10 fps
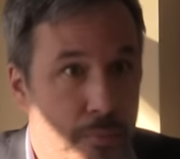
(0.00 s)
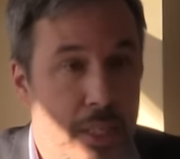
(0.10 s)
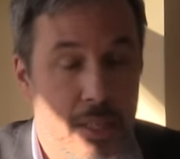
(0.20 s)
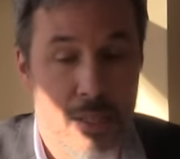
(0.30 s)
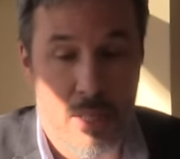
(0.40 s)

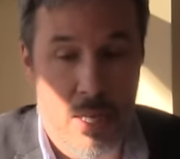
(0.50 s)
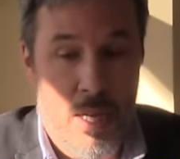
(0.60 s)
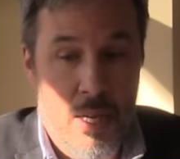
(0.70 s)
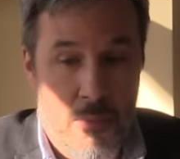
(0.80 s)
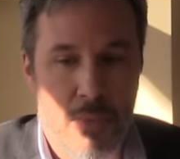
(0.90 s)
Because,
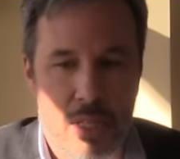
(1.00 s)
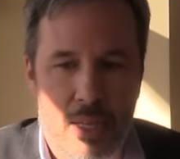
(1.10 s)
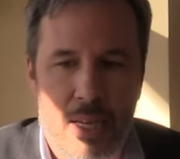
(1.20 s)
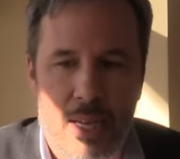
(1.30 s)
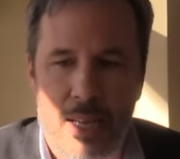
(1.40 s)
but
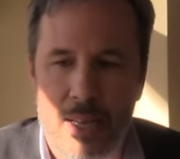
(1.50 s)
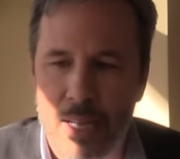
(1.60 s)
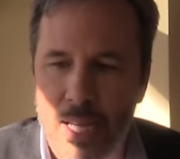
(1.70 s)
uh, uh,